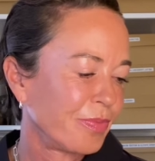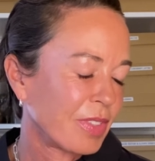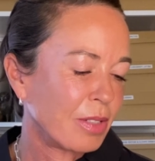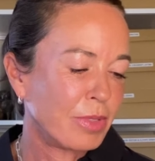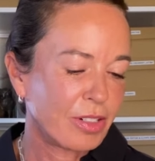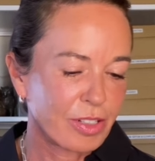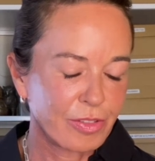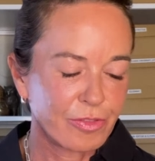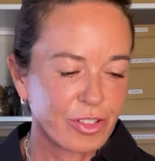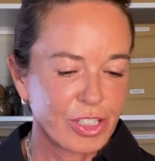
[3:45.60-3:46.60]

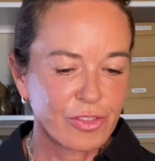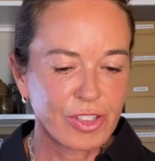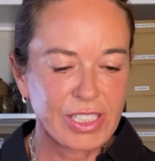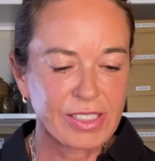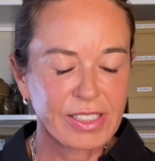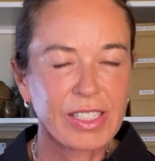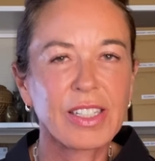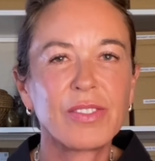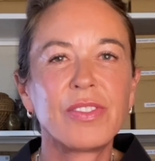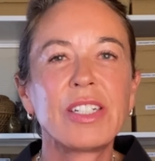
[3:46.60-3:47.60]
American fridge freezers and
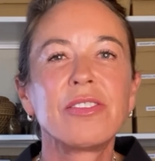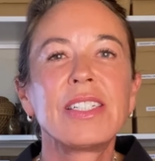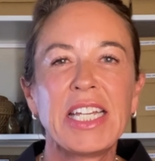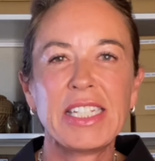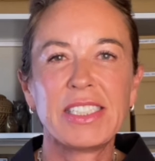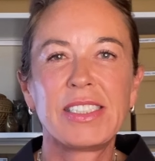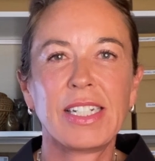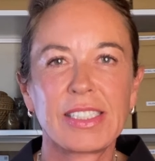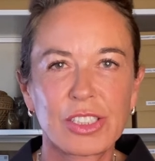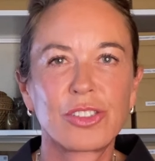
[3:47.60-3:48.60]
the very
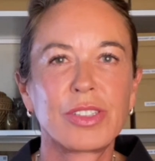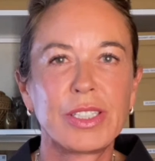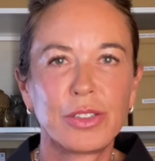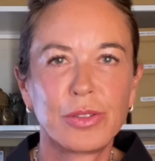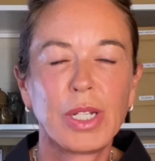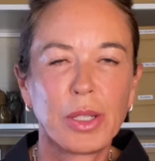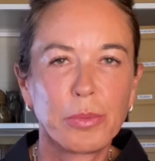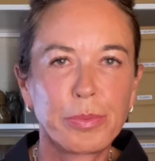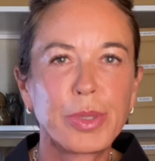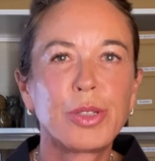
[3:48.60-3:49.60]
industrial,
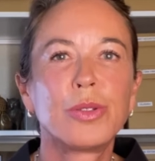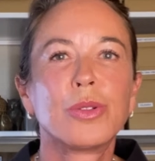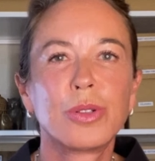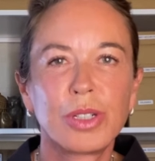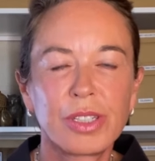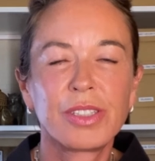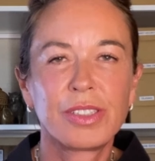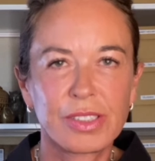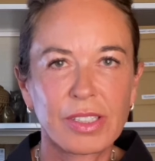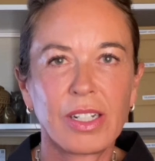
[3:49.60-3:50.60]
pure
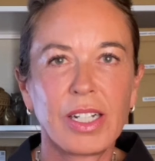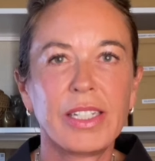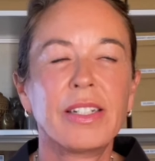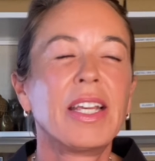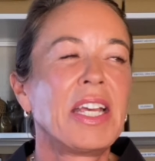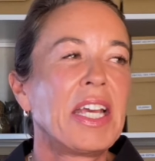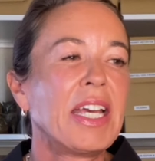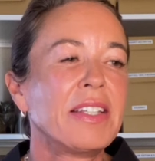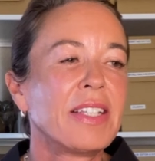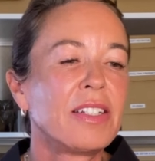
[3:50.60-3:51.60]
design,
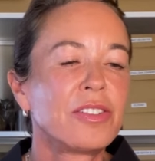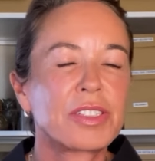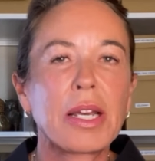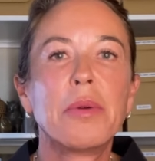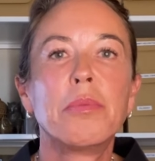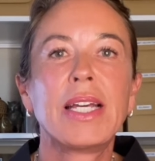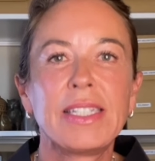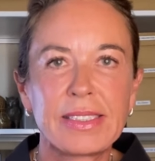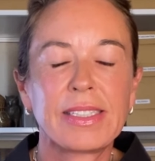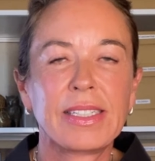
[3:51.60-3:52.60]
and they looked
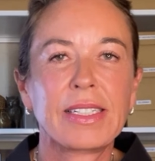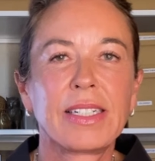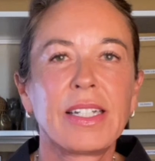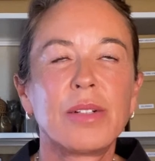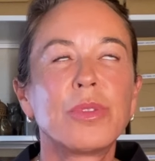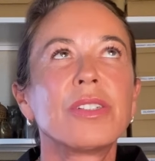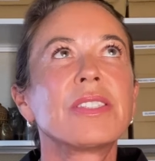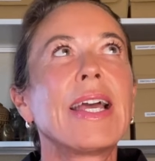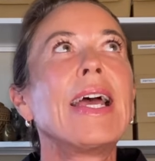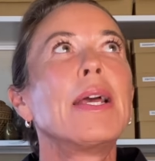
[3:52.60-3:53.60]
amazing. And what's
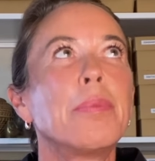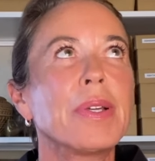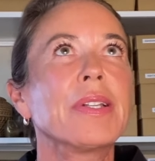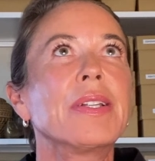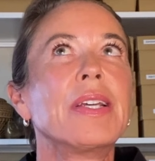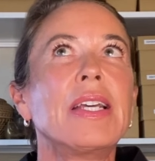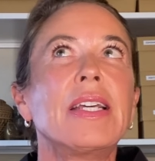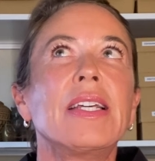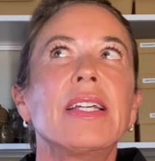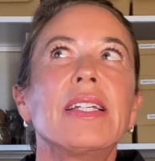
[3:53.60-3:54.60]
happened
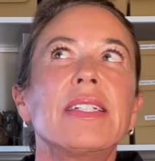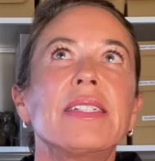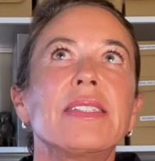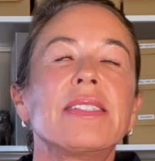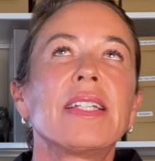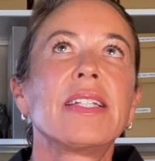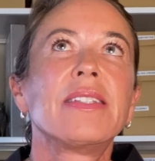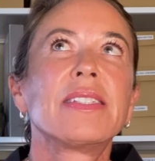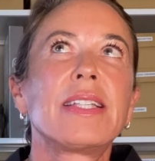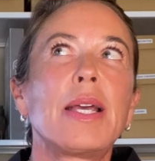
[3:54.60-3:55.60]
is, and
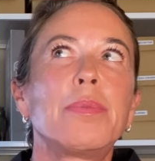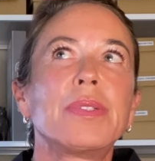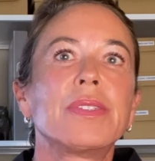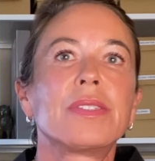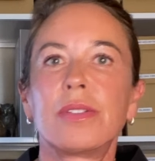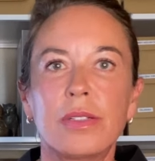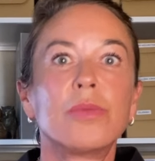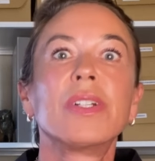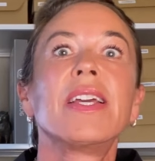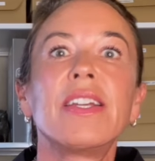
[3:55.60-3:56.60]
this happens
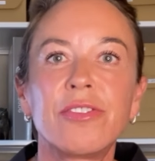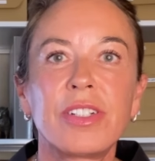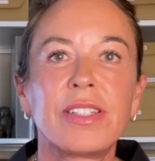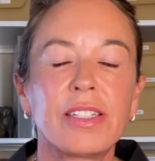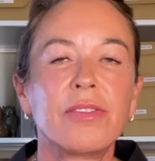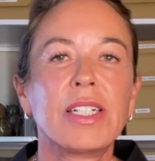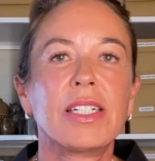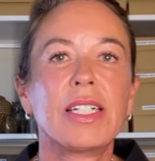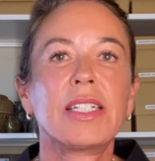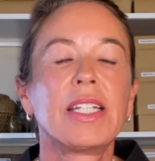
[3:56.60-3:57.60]
with everything
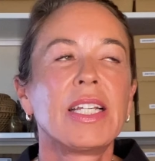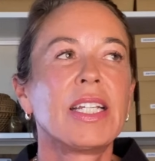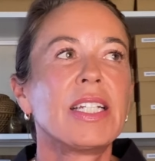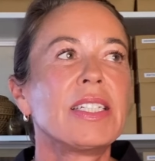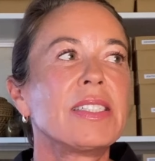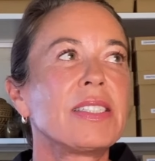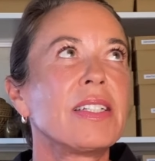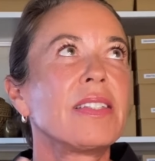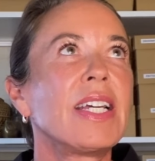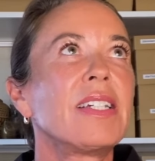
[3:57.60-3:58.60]
really, is
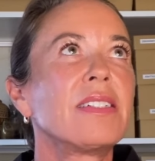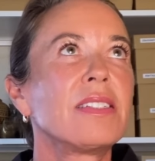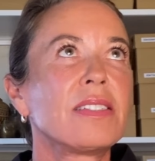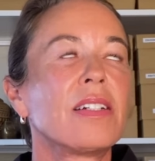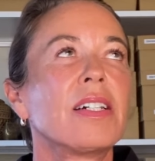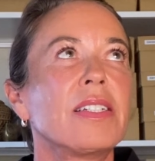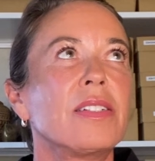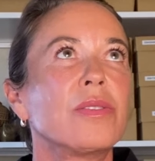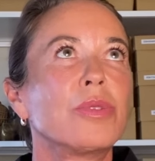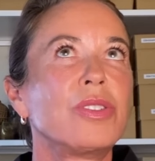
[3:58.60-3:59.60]
that
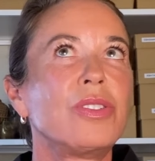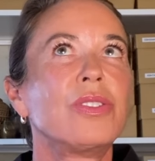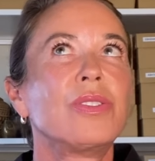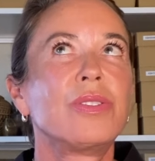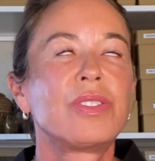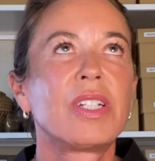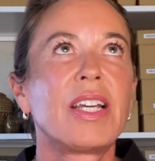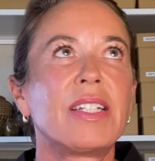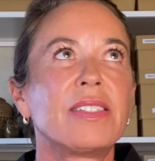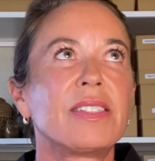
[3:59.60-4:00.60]
design was used
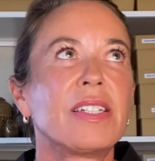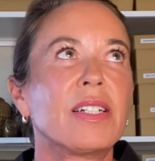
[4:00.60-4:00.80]
as